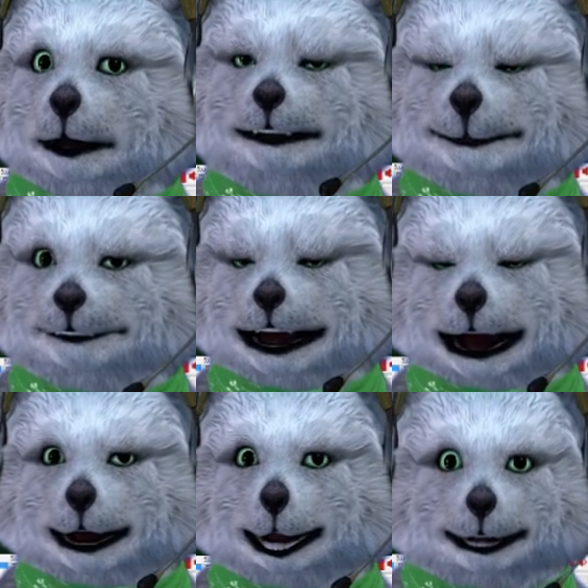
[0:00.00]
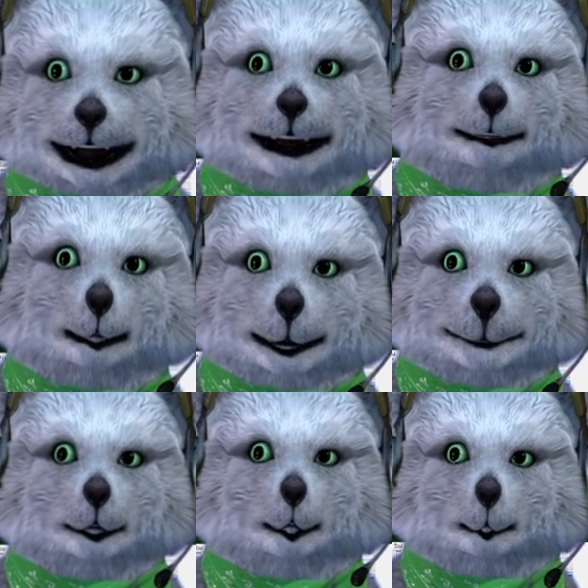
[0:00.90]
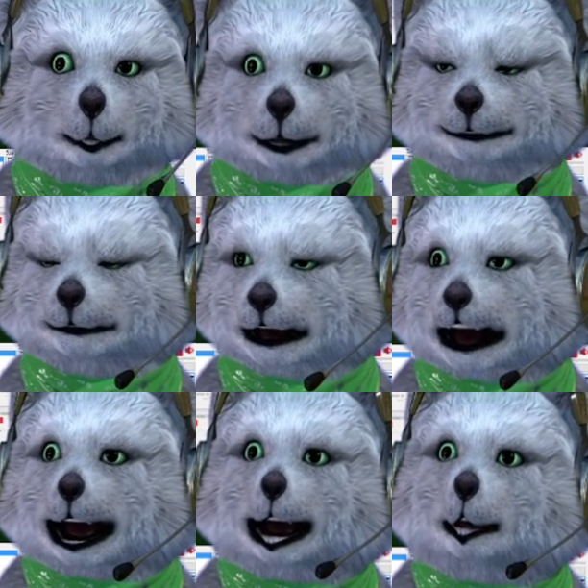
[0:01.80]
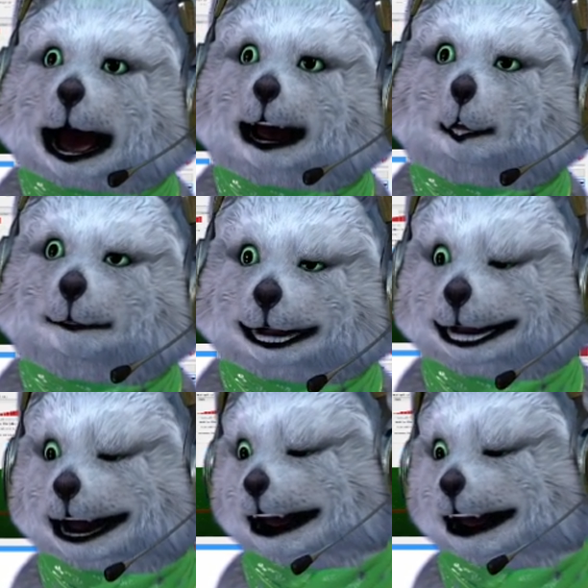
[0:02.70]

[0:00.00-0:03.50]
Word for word: much how you get the chroma key to work, and you'll have to blend